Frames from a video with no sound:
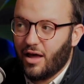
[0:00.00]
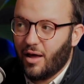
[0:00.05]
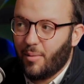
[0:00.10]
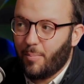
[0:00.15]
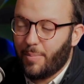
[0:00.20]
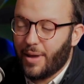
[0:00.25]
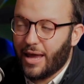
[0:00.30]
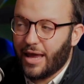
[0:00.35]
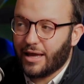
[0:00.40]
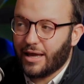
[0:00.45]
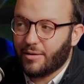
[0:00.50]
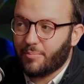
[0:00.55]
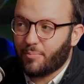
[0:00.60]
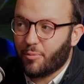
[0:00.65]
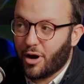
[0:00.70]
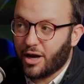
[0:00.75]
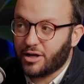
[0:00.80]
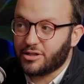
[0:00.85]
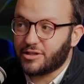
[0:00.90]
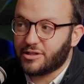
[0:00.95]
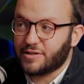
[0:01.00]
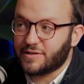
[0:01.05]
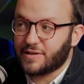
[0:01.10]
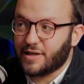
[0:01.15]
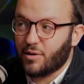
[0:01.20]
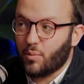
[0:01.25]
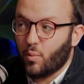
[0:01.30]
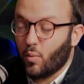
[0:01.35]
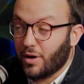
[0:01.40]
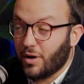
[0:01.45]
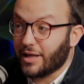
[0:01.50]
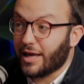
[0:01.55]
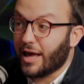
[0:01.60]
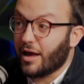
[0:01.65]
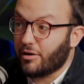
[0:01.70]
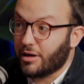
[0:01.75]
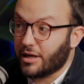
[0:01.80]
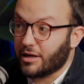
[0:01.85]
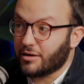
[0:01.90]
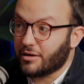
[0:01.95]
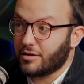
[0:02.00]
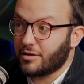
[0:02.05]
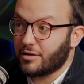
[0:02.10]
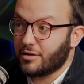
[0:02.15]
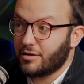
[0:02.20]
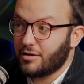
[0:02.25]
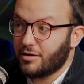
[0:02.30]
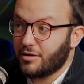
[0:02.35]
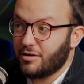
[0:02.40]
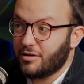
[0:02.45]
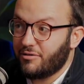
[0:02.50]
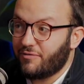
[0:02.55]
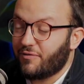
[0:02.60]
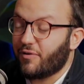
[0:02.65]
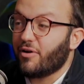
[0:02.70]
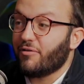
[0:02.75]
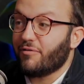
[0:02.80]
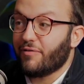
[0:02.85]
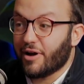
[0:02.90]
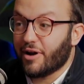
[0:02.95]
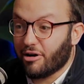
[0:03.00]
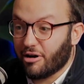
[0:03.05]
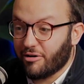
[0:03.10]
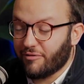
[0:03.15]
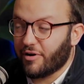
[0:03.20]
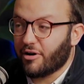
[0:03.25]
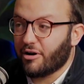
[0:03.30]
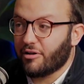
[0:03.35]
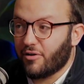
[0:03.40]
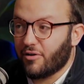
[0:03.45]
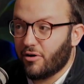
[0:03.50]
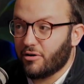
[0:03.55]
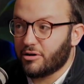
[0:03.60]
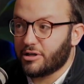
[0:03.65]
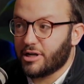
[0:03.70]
bank branches in one county for a very, very long time,